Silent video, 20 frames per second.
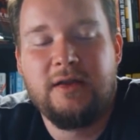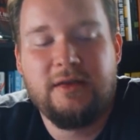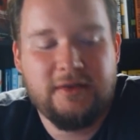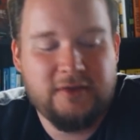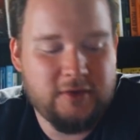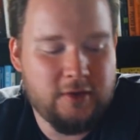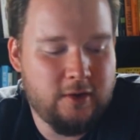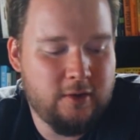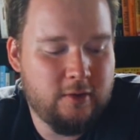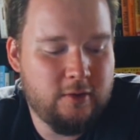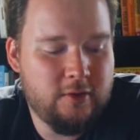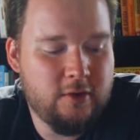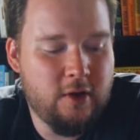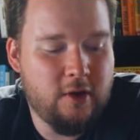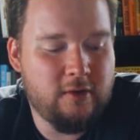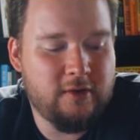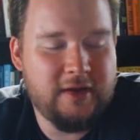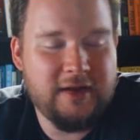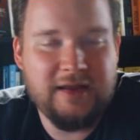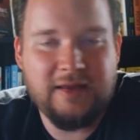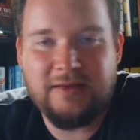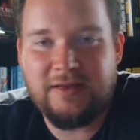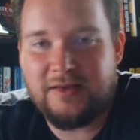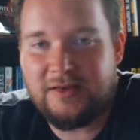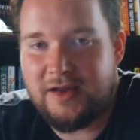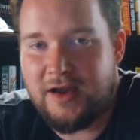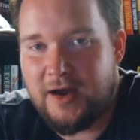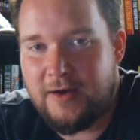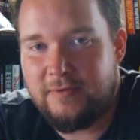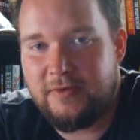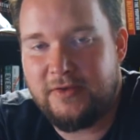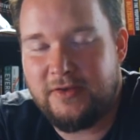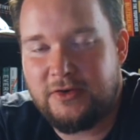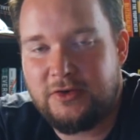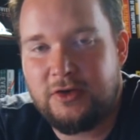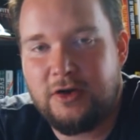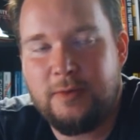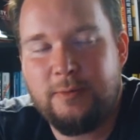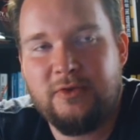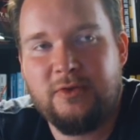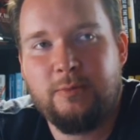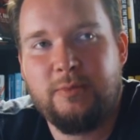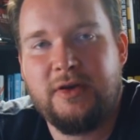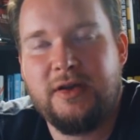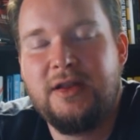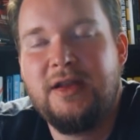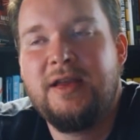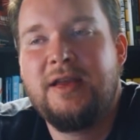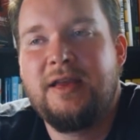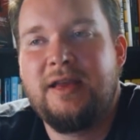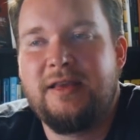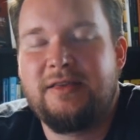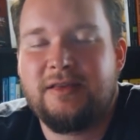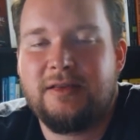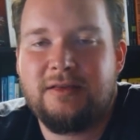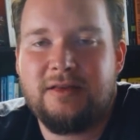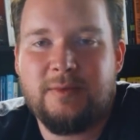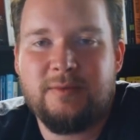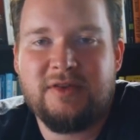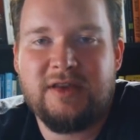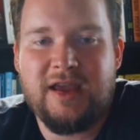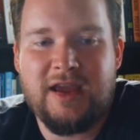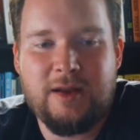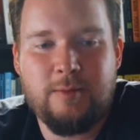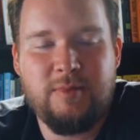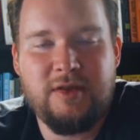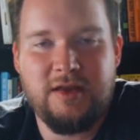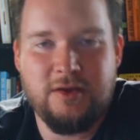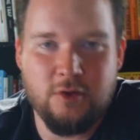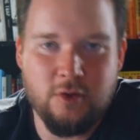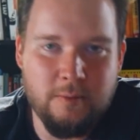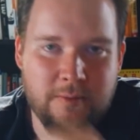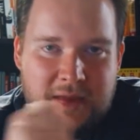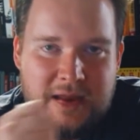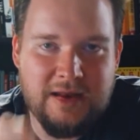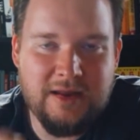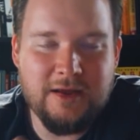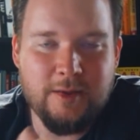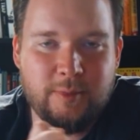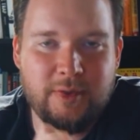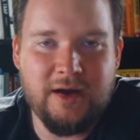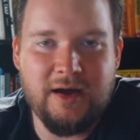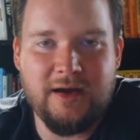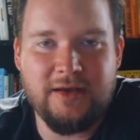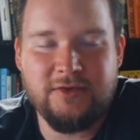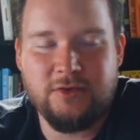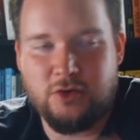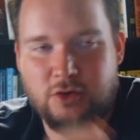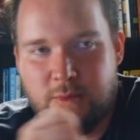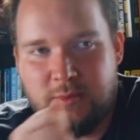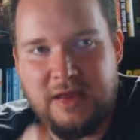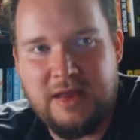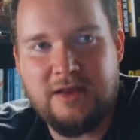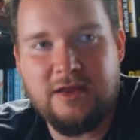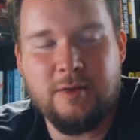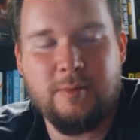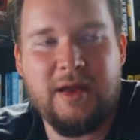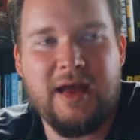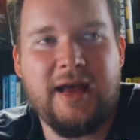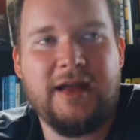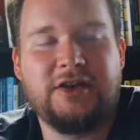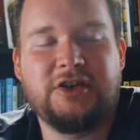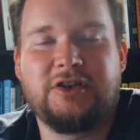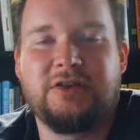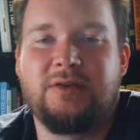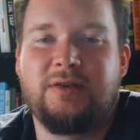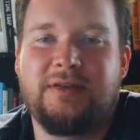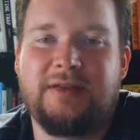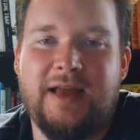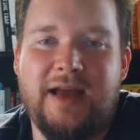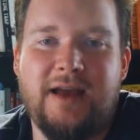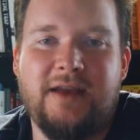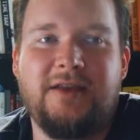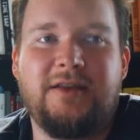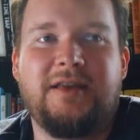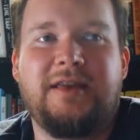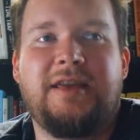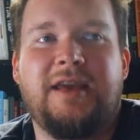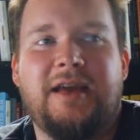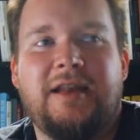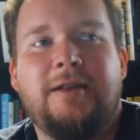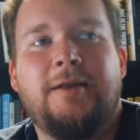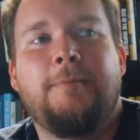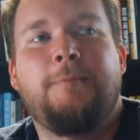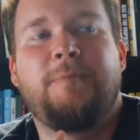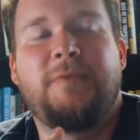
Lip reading: So not only can this cover the trips, but it sometimes can be your media pass or your media badge to allow you to get